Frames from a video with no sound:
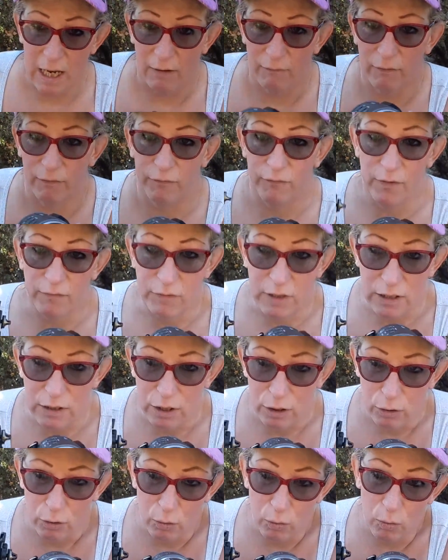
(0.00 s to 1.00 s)
have a
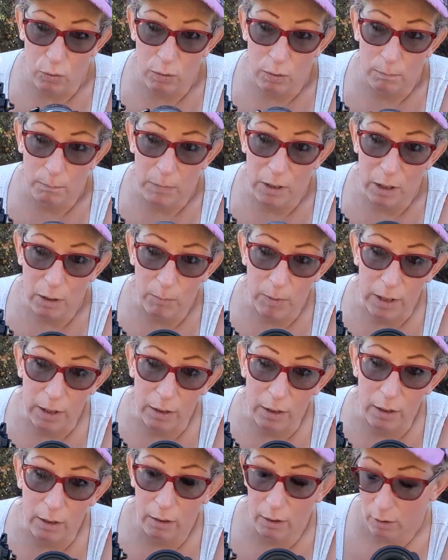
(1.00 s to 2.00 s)
52
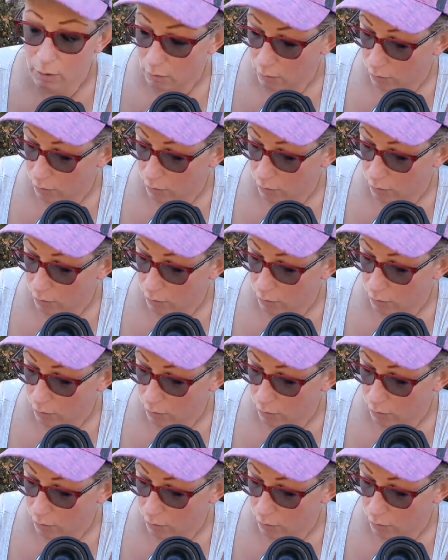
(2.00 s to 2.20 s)
millimeter